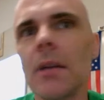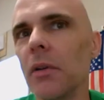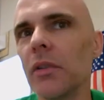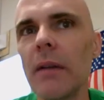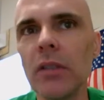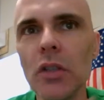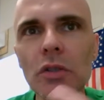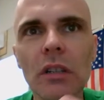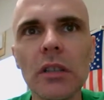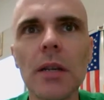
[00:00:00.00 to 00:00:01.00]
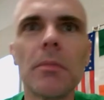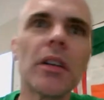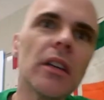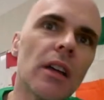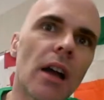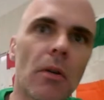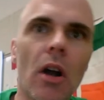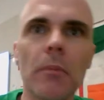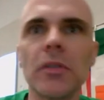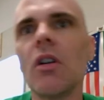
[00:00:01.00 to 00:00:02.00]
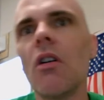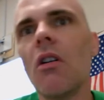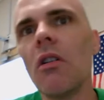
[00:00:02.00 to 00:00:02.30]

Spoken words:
about the evolution of liberty, Hammurabi's Code,